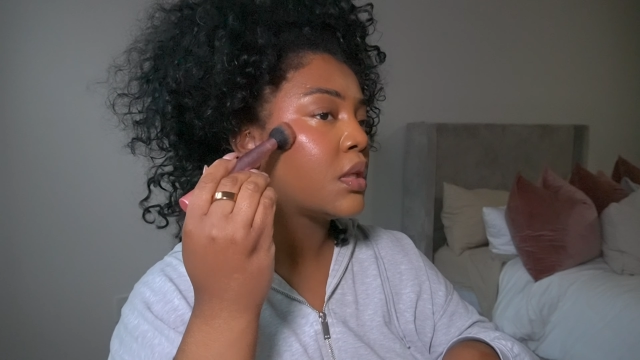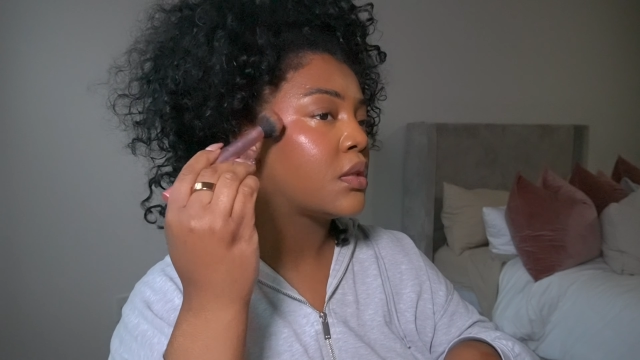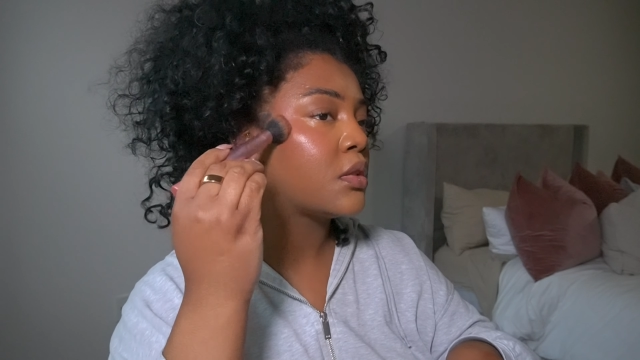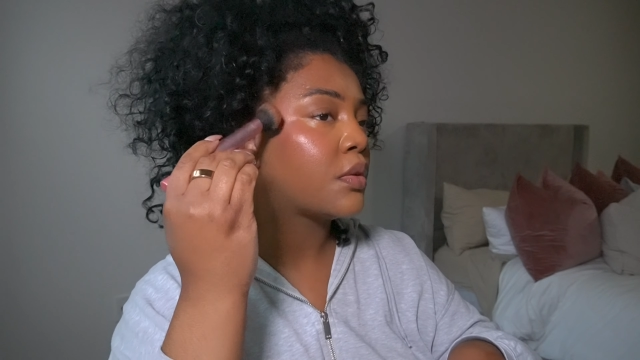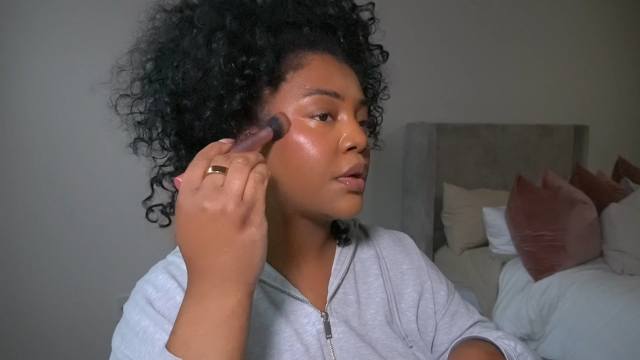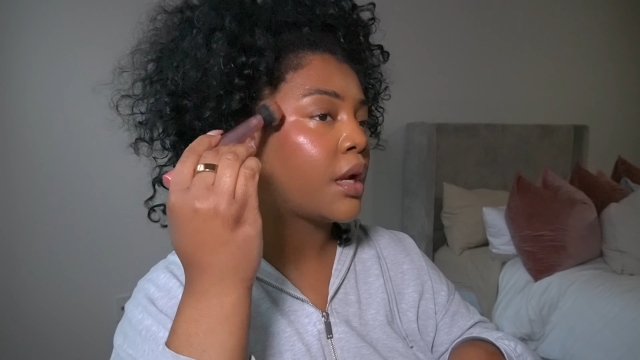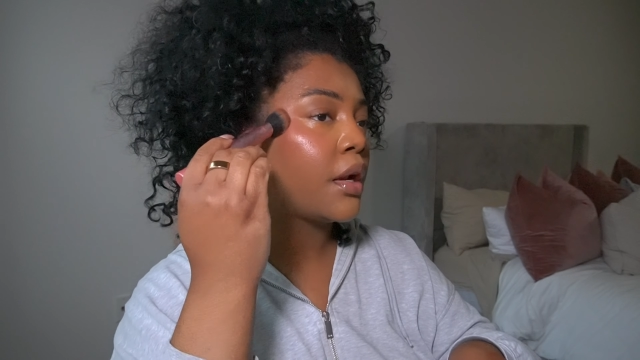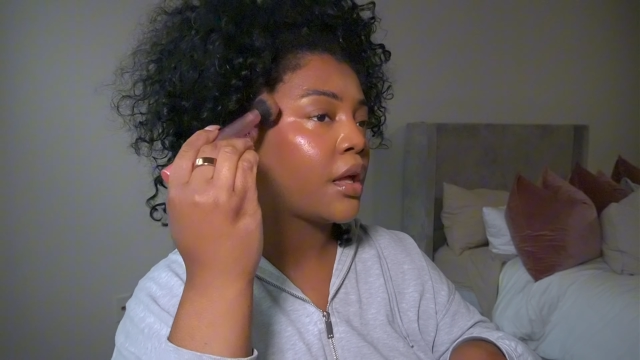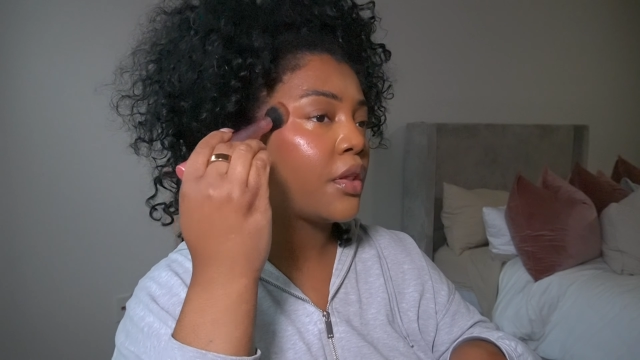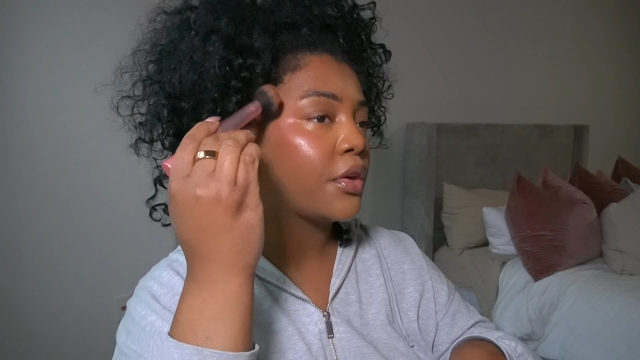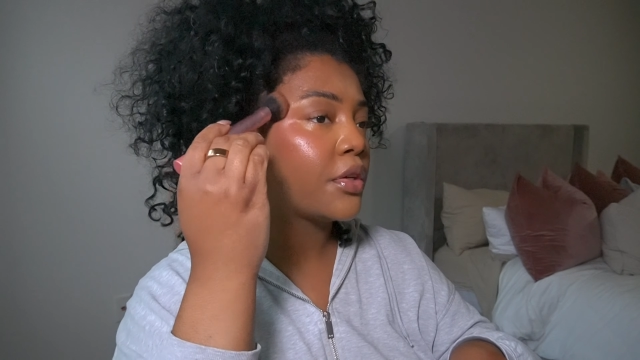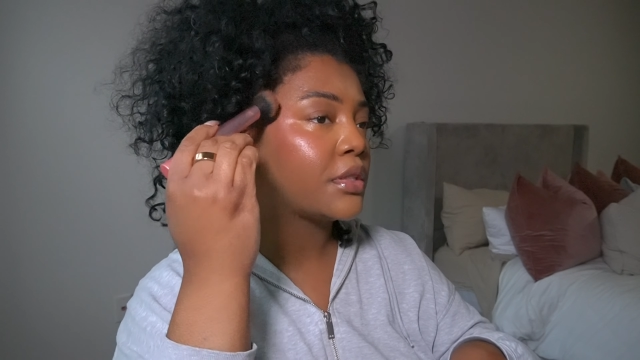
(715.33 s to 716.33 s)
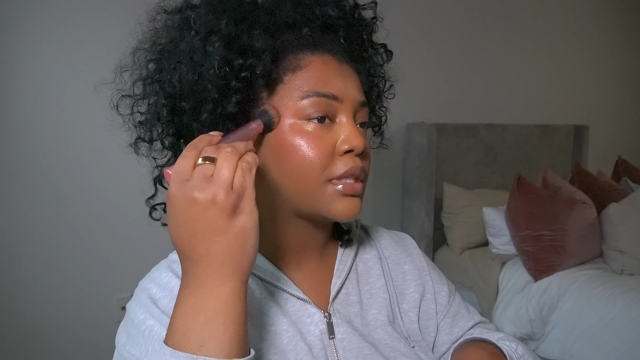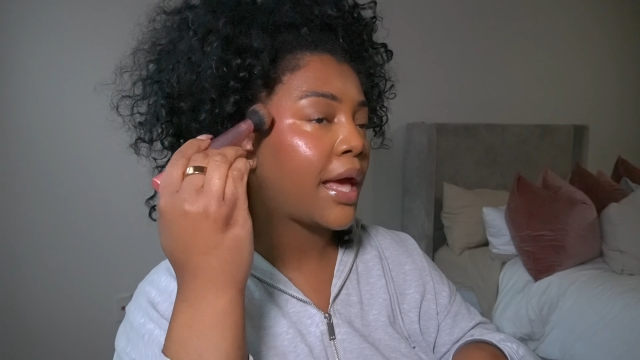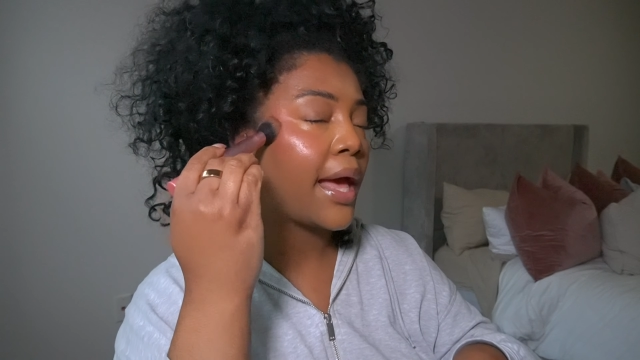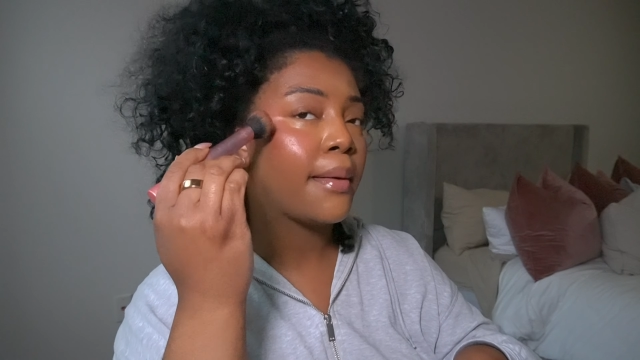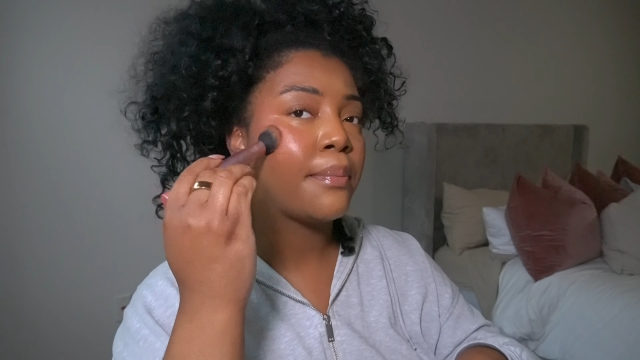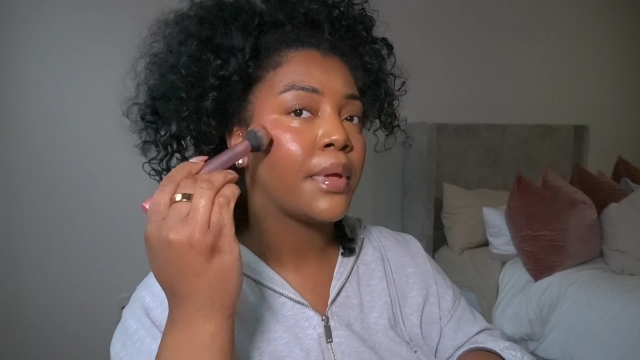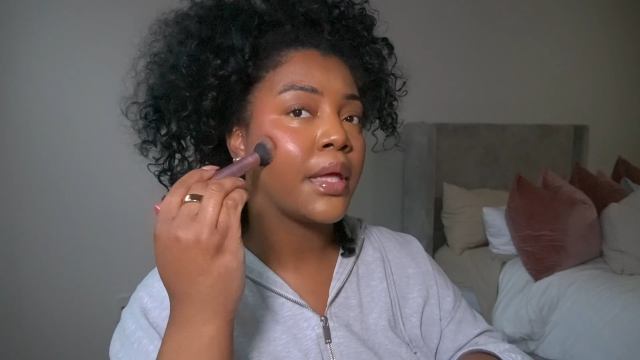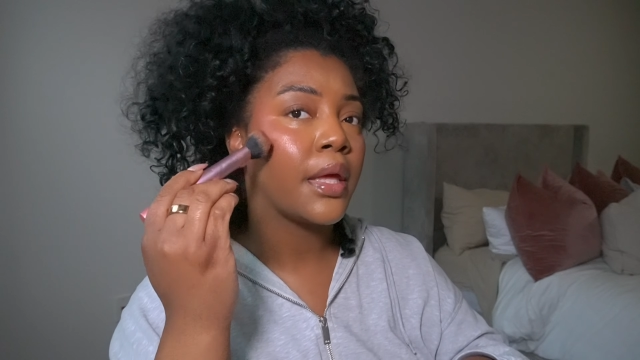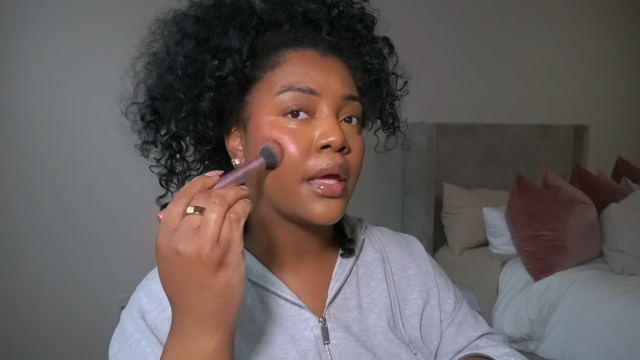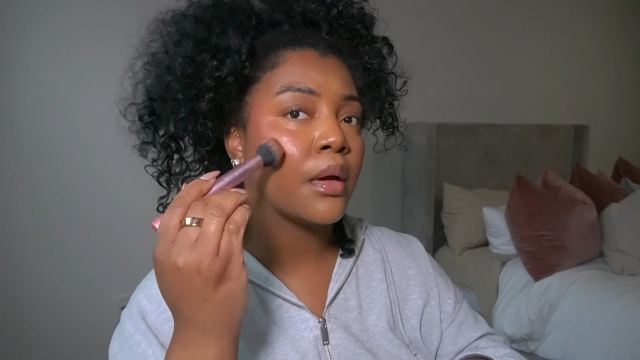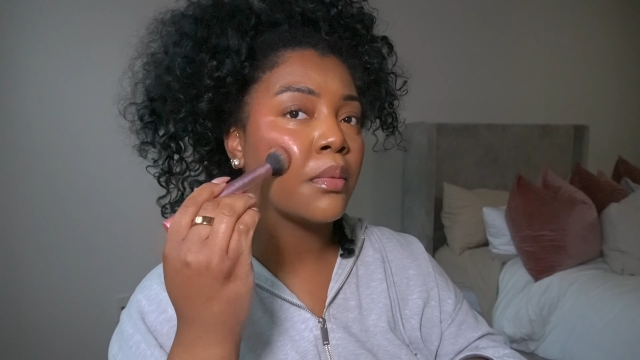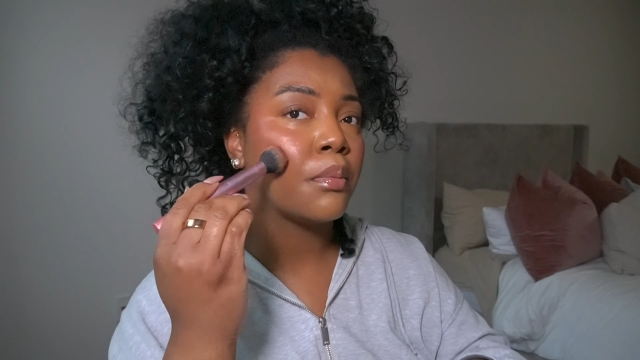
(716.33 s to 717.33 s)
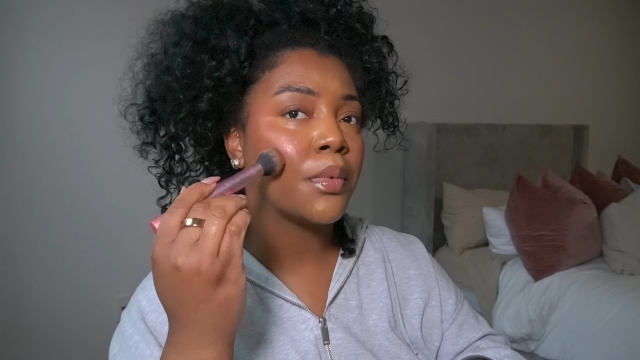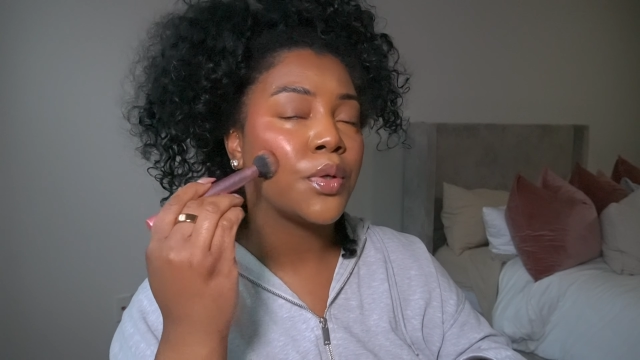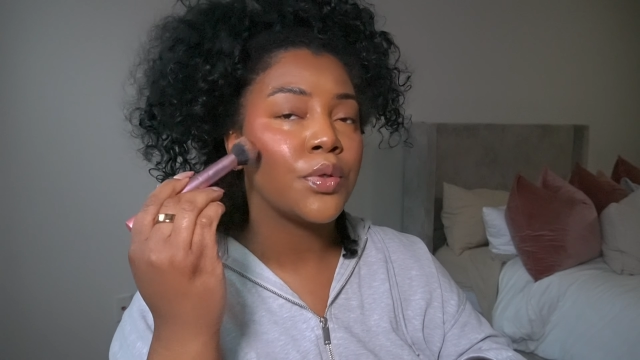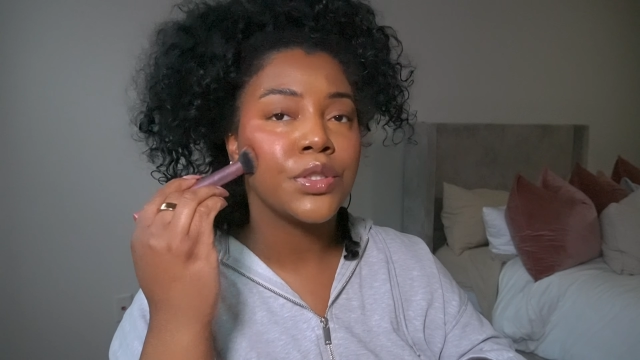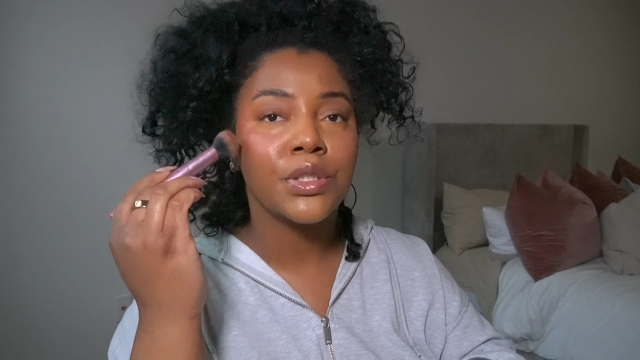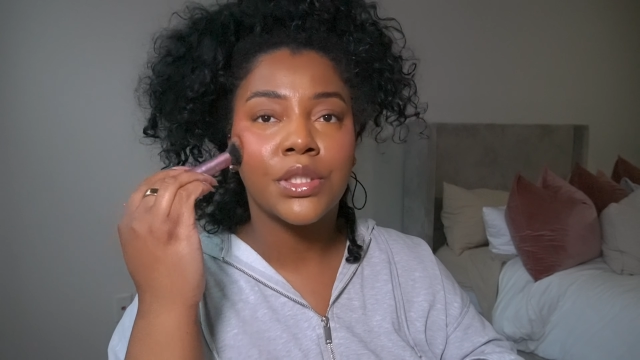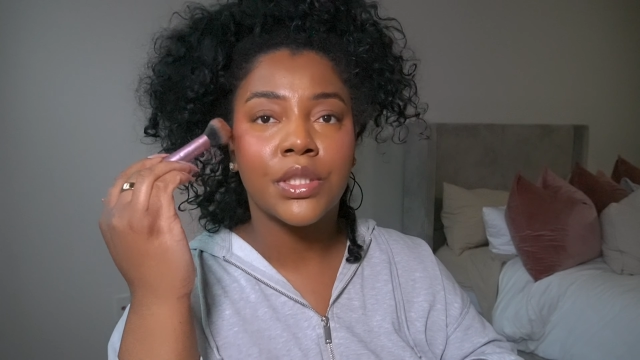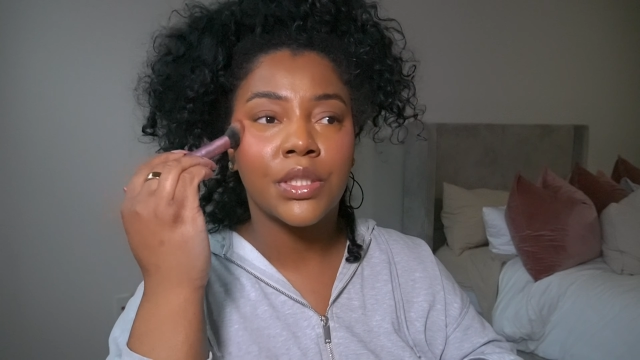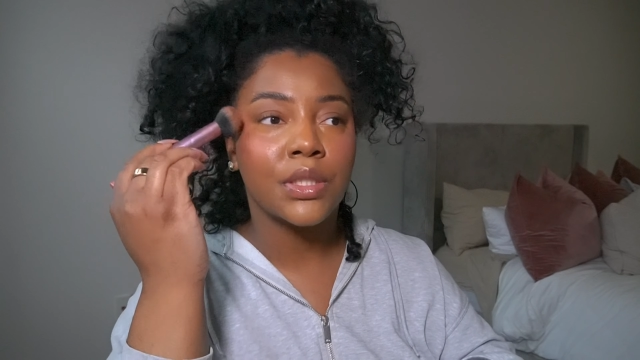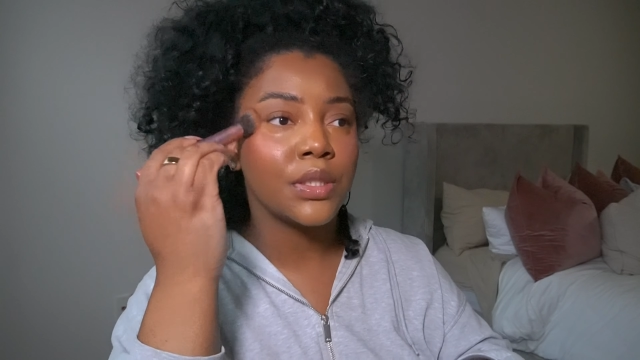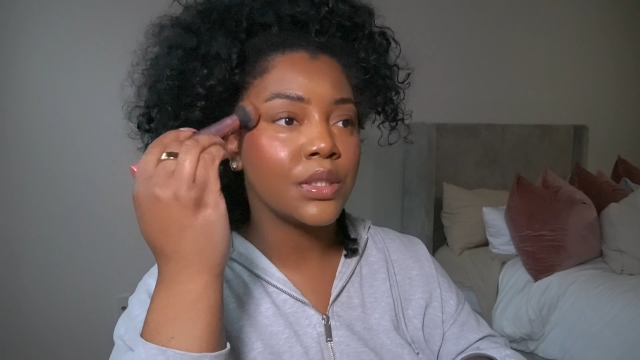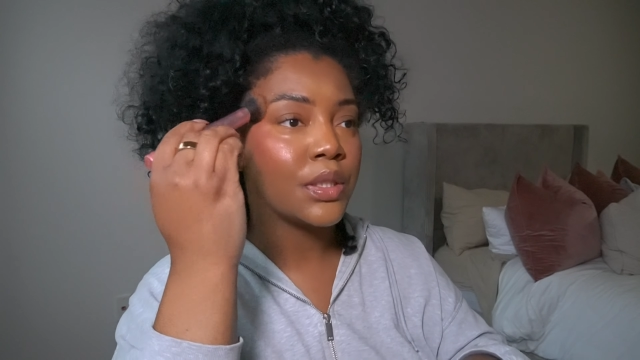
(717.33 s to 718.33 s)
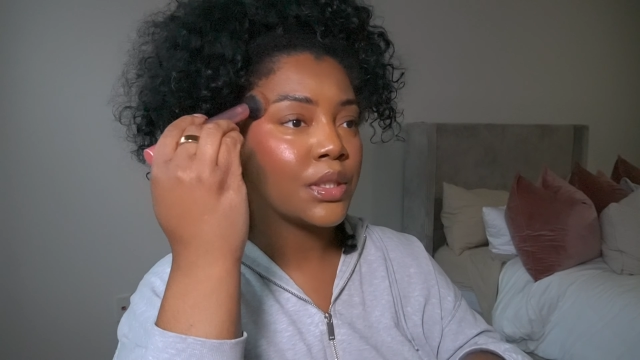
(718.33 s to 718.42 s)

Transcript: So in another tapping motion,